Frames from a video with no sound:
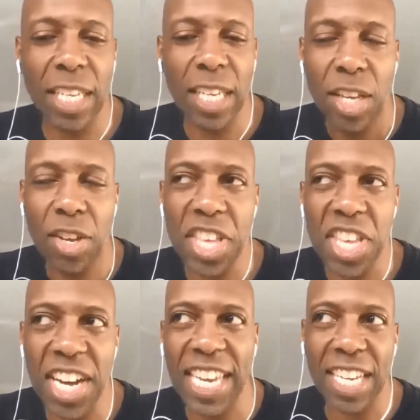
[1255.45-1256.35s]
You're the
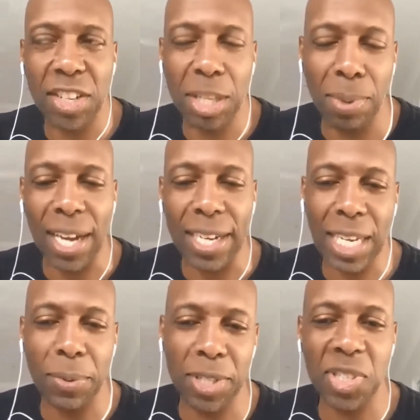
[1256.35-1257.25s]
young kid on the block. Is
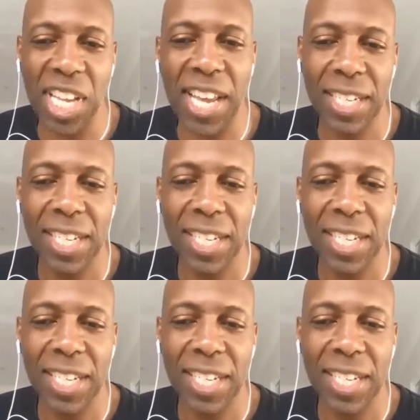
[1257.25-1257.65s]
that what you're saying?